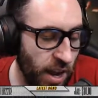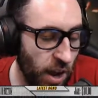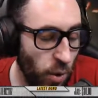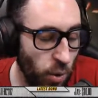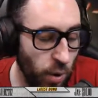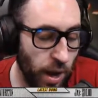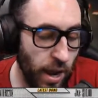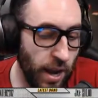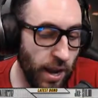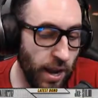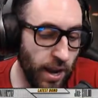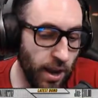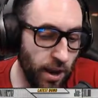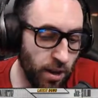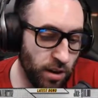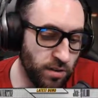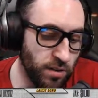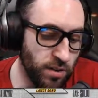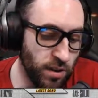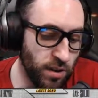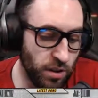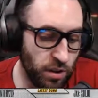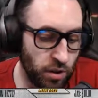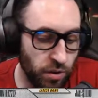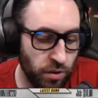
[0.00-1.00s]
okay, here's
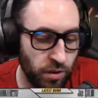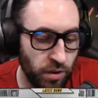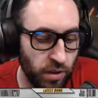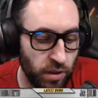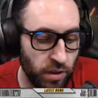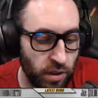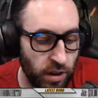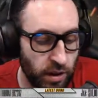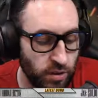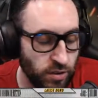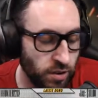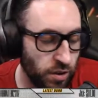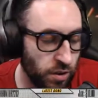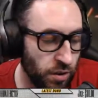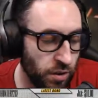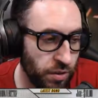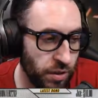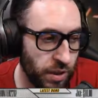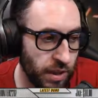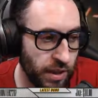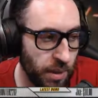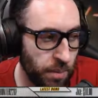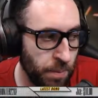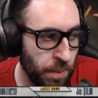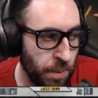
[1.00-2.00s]
a little
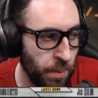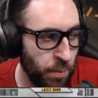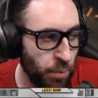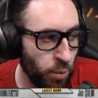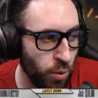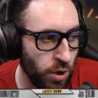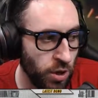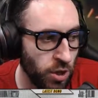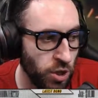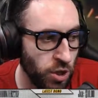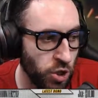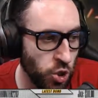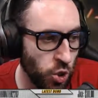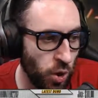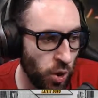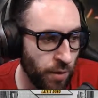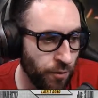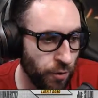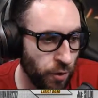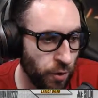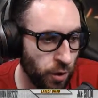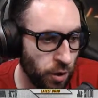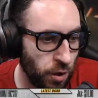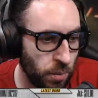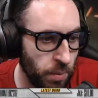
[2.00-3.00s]
thing that people would enjoy
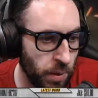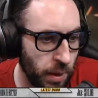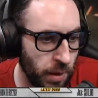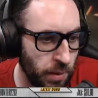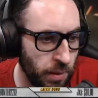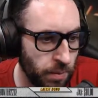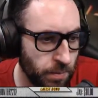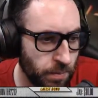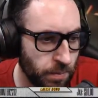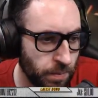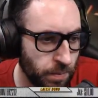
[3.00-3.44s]
for a little bit.